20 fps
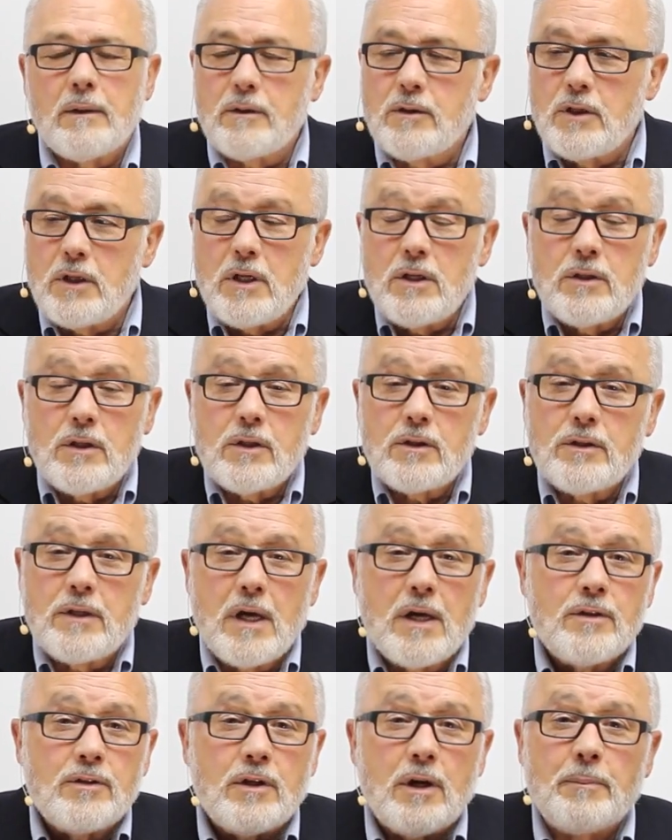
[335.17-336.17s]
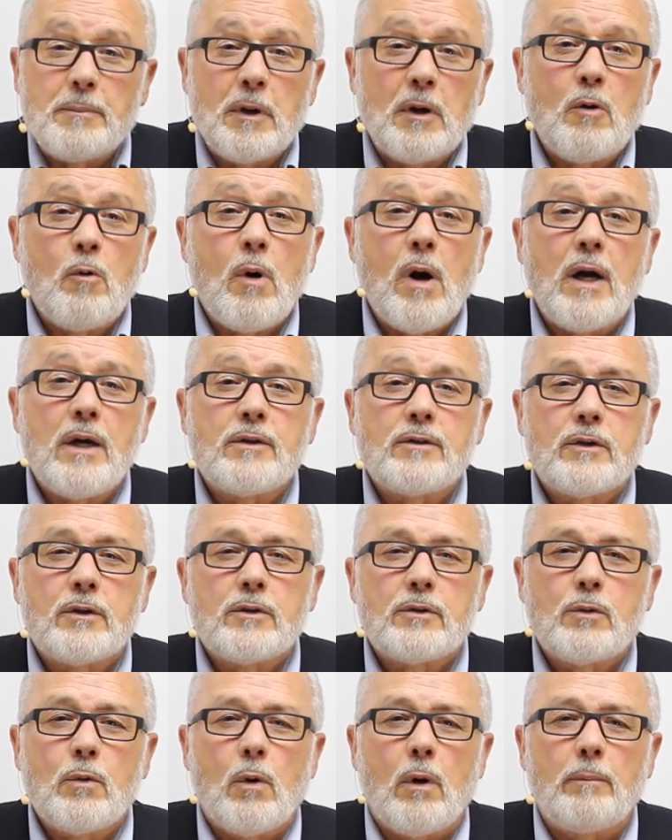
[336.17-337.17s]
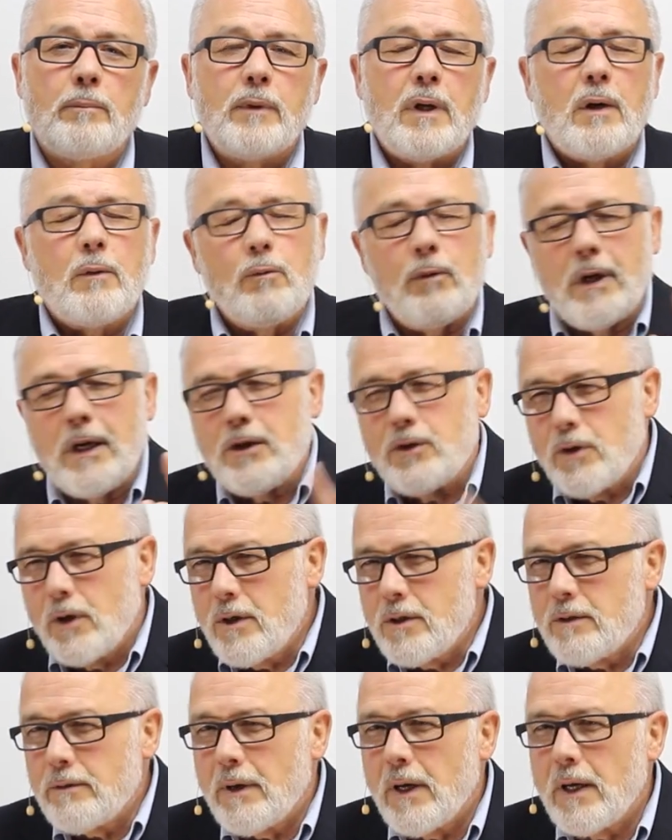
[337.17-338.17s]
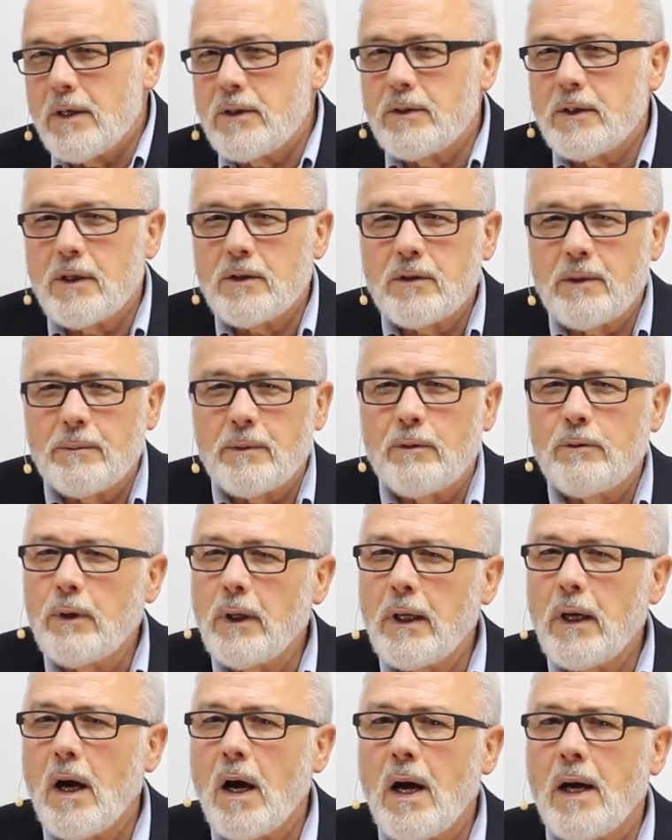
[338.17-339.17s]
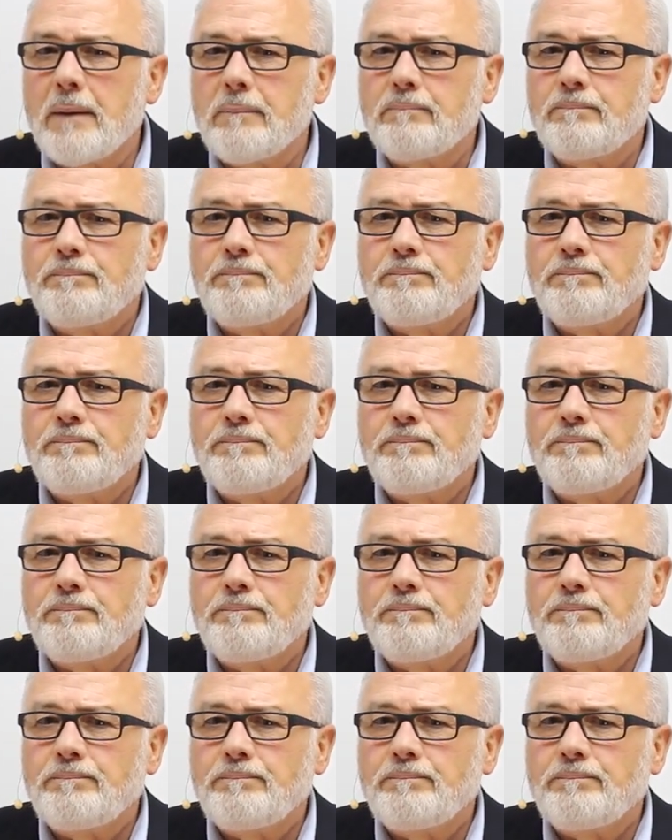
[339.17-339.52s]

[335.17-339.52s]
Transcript: Jesus stands up and quiets the storm. Now, he turns around and he says something really odd.